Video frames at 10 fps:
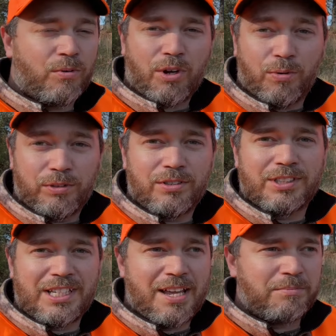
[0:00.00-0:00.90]
We're going to the
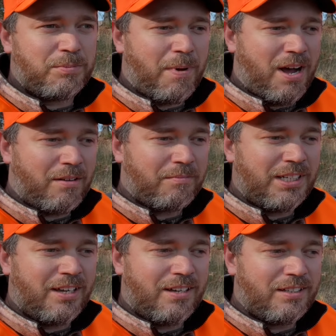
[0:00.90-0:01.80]
same spot
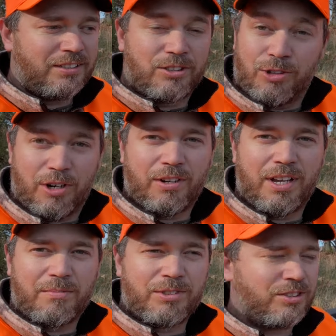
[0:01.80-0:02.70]
because the trail
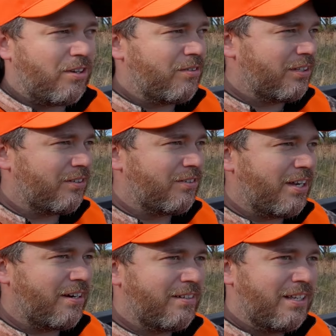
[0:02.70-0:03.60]
cameras show that they're there.